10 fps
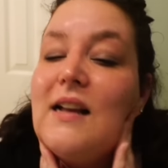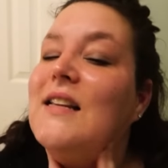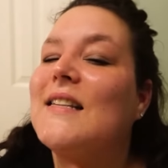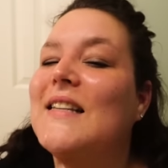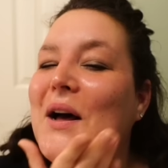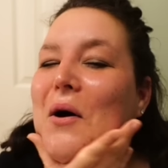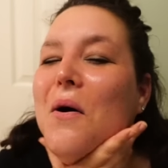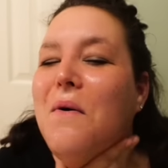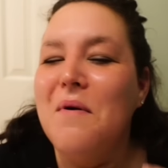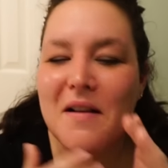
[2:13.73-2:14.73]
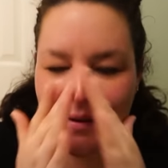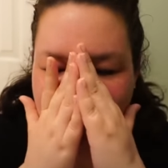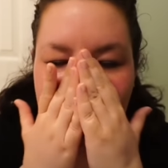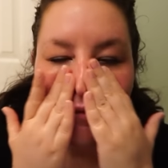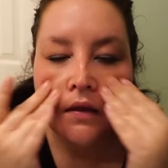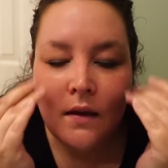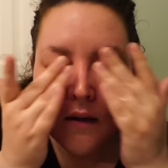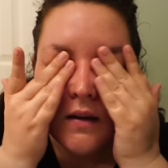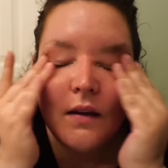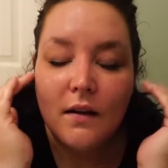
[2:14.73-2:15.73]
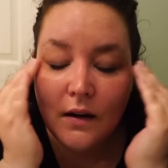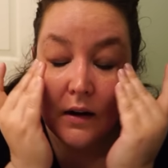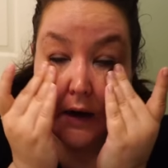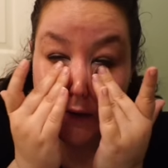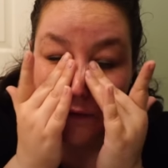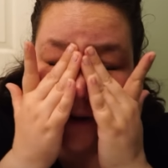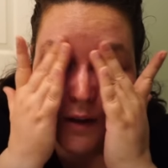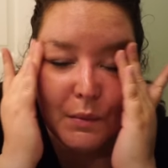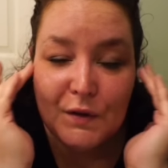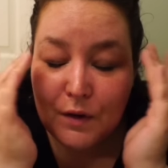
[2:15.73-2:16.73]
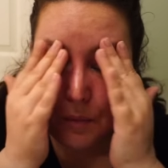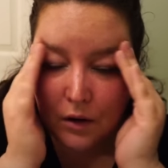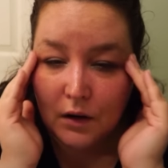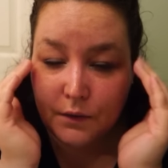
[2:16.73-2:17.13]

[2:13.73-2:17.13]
So all right, forgive me if I'm all